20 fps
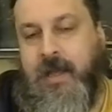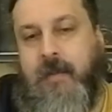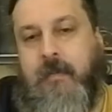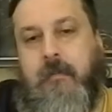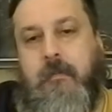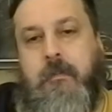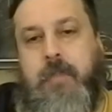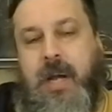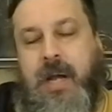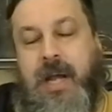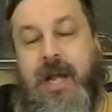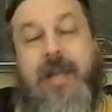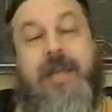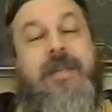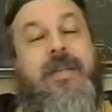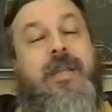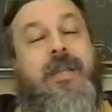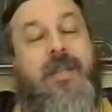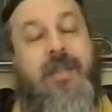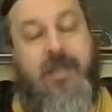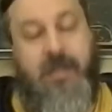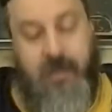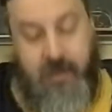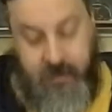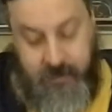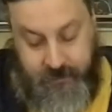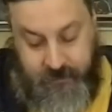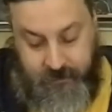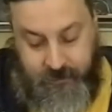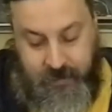But
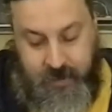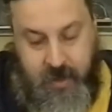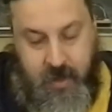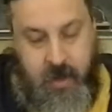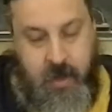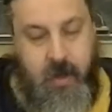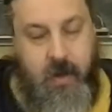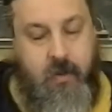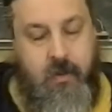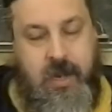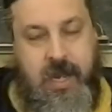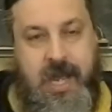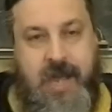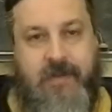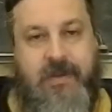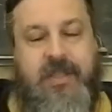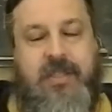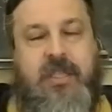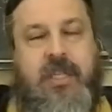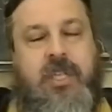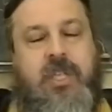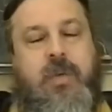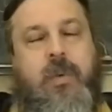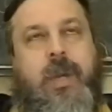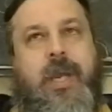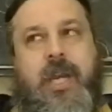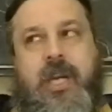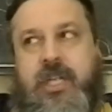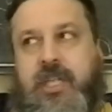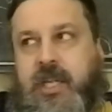we have a
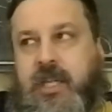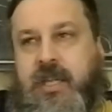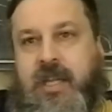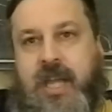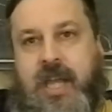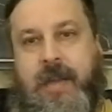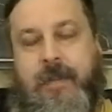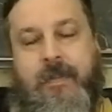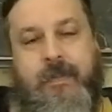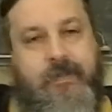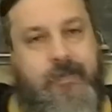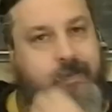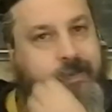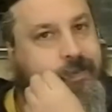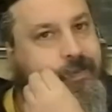situation that